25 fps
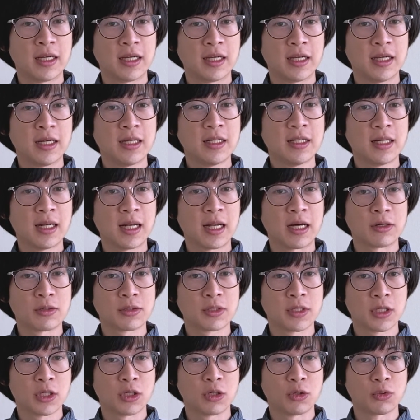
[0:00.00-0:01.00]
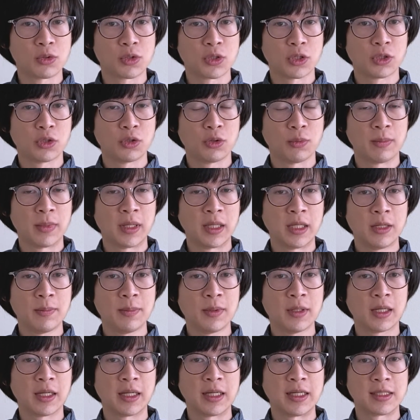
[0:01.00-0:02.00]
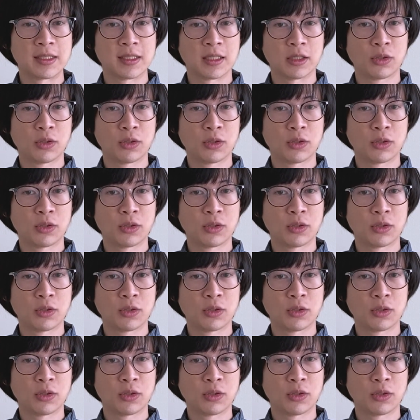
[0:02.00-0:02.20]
it allows the user to manipulate